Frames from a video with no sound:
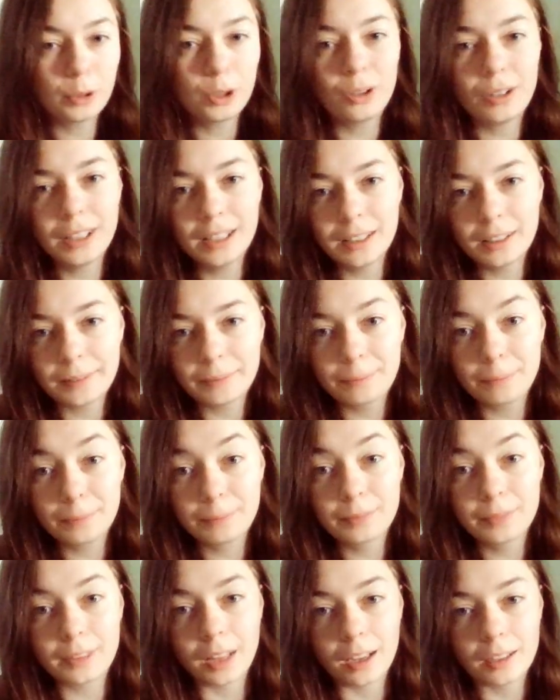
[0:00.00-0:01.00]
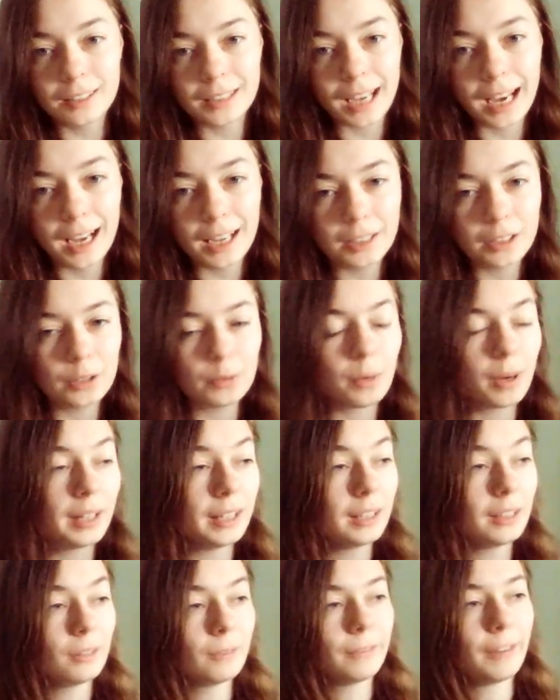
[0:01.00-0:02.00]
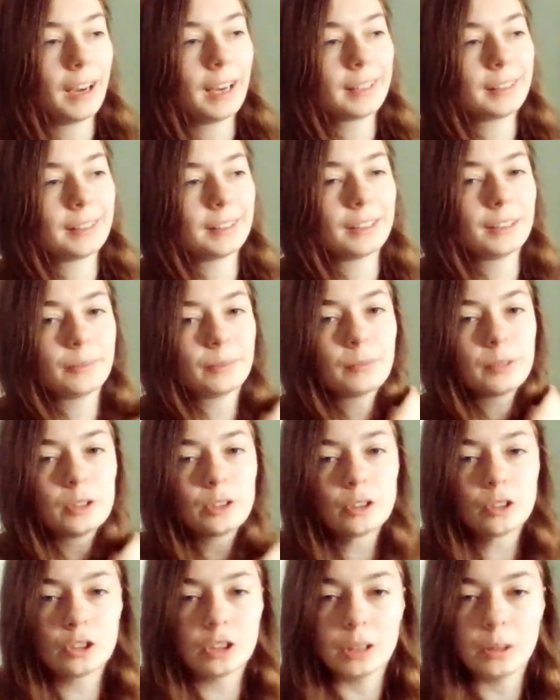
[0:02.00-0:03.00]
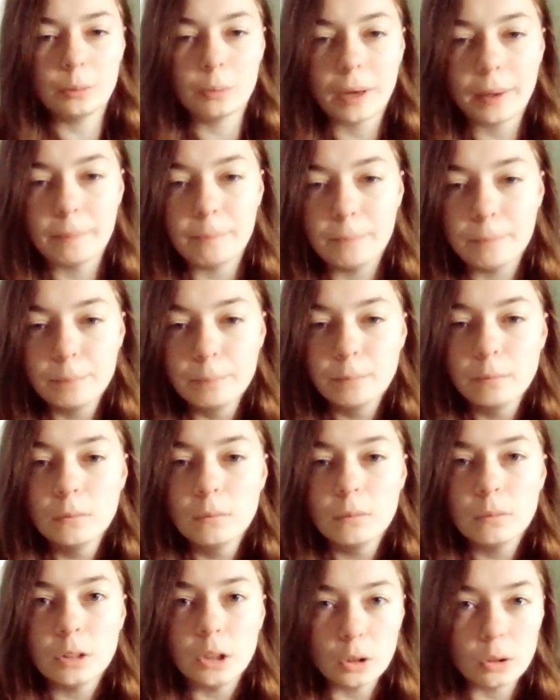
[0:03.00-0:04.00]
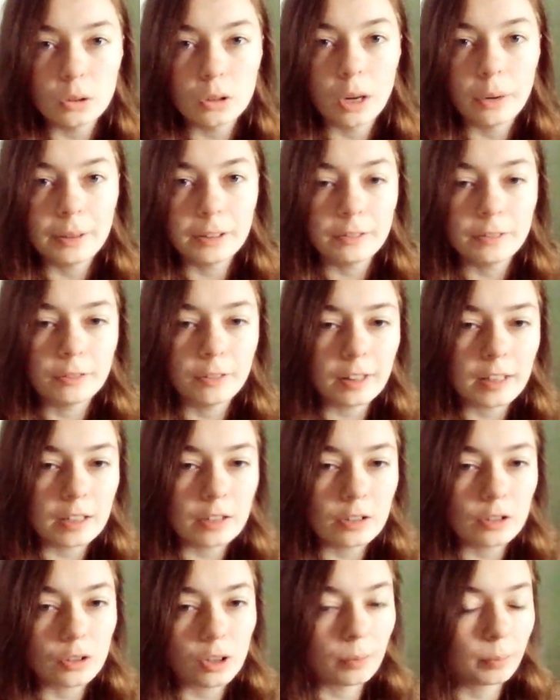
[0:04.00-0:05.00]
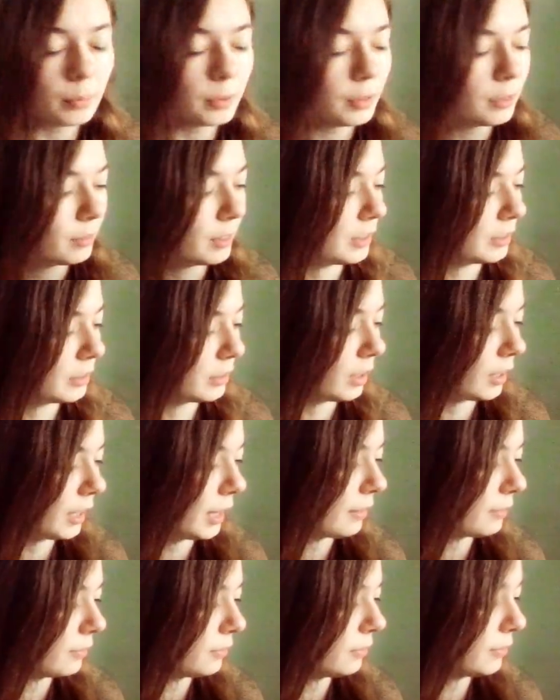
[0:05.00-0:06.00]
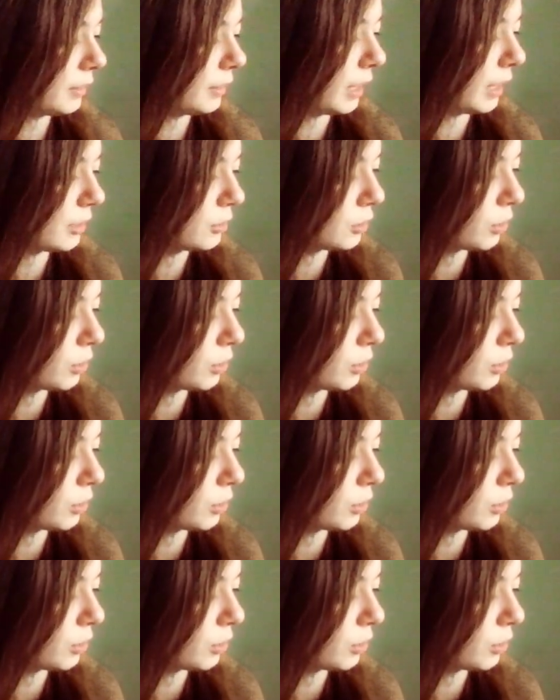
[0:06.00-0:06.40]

not in a underhanded way, in the fact that she went, you're going for this job, the reason I have that